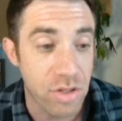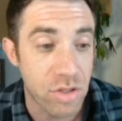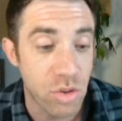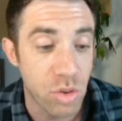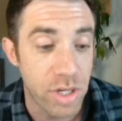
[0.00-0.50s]

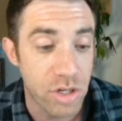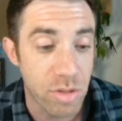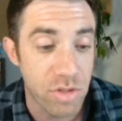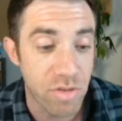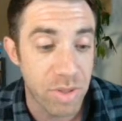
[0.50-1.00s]
do in
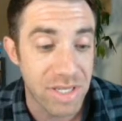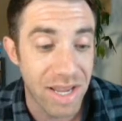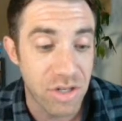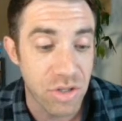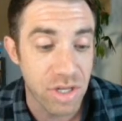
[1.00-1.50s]
terms of
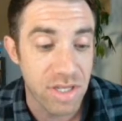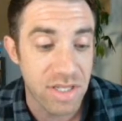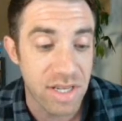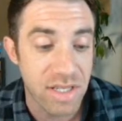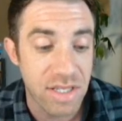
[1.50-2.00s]
potential
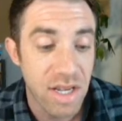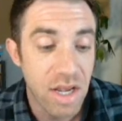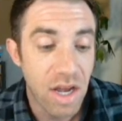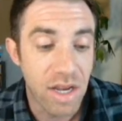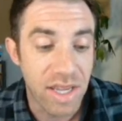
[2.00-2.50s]
assists
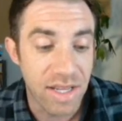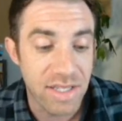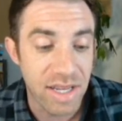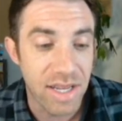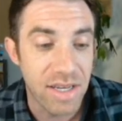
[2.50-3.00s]

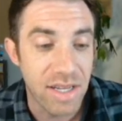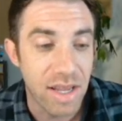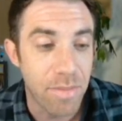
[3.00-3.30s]
against Indy.